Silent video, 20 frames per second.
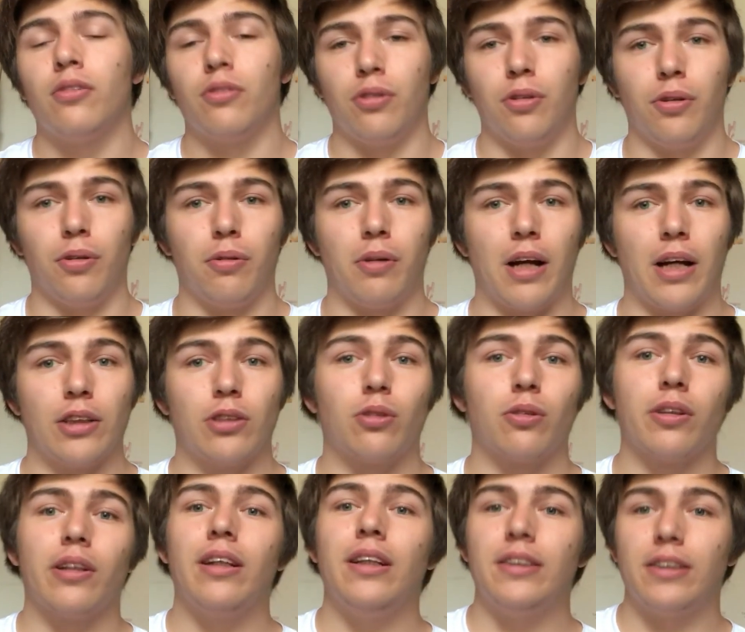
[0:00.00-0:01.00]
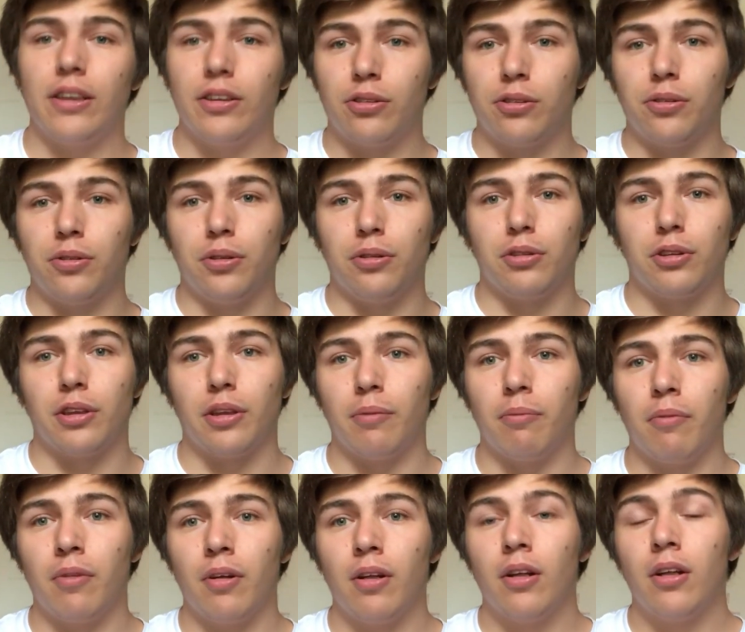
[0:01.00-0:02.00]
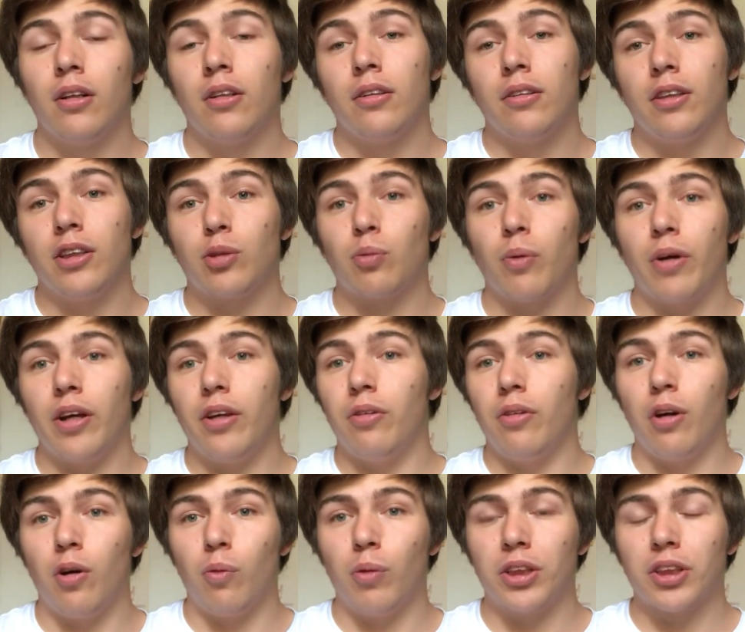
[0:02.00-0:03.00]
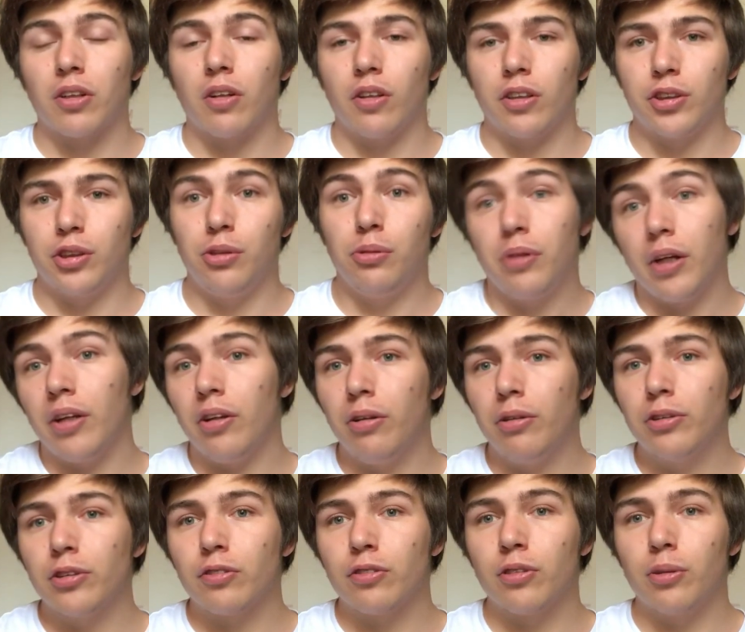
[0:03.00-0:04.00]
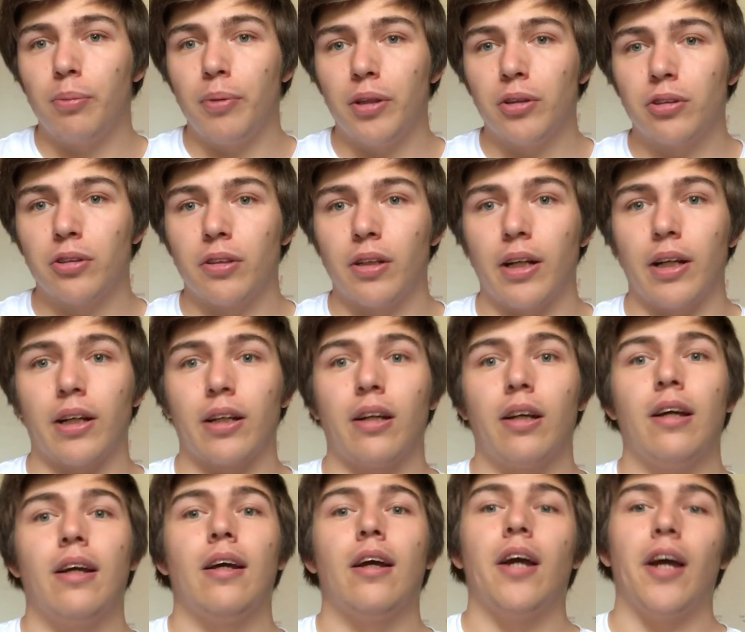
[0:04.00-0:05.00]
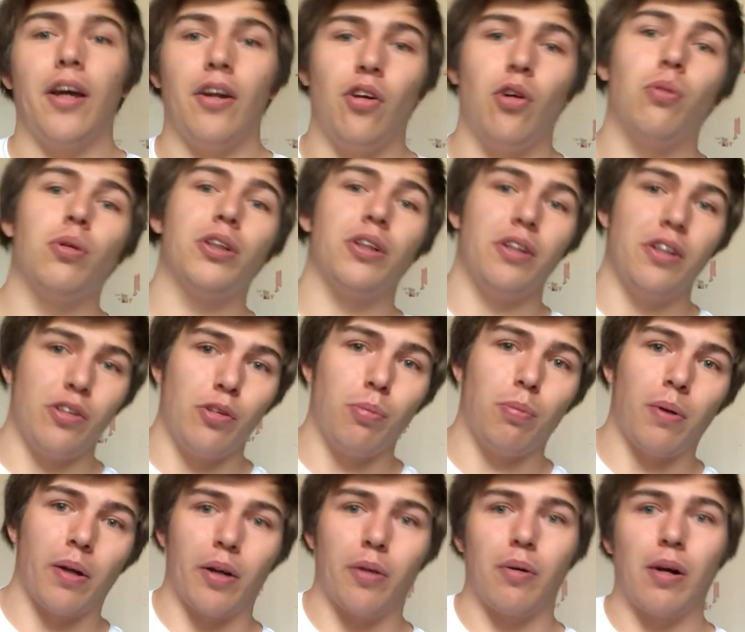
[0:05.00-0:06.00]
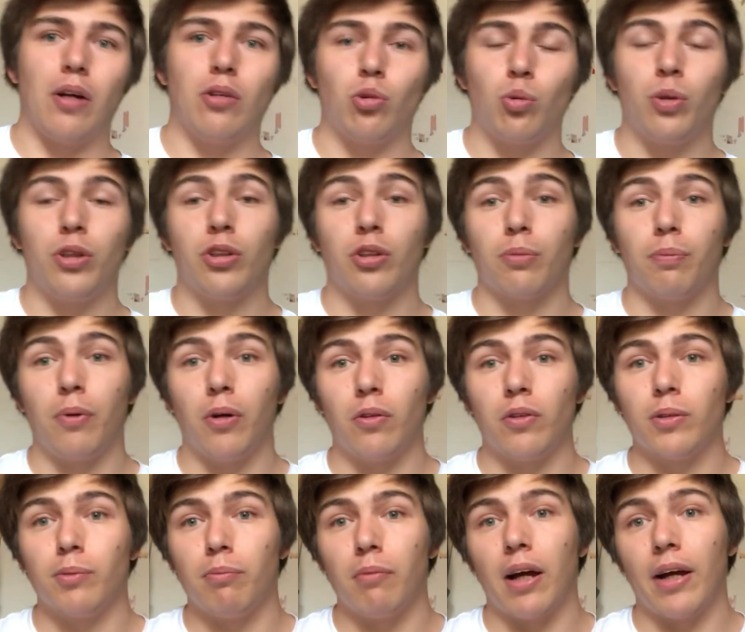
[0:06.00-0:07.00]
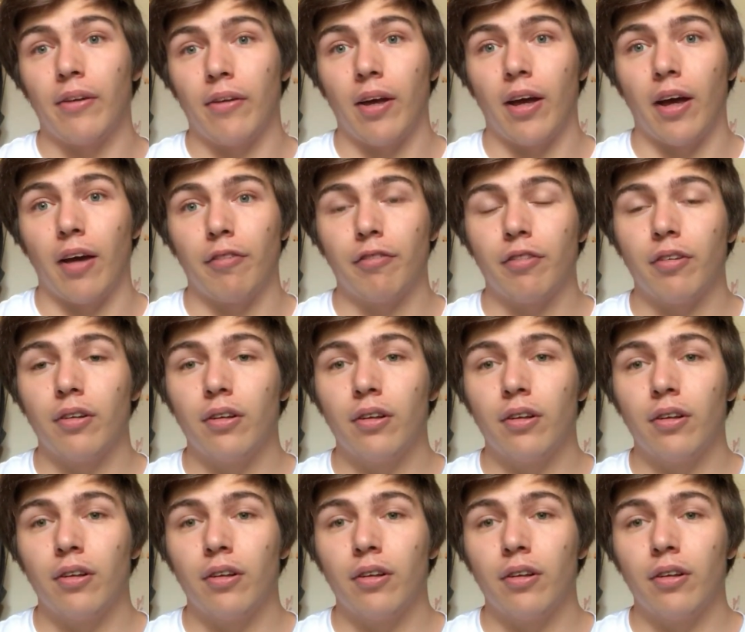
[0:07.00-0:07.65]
to you guys, or at least introduce them. This way you know which cards you can use to build your deck and you know which you need to play around which your opponent might have.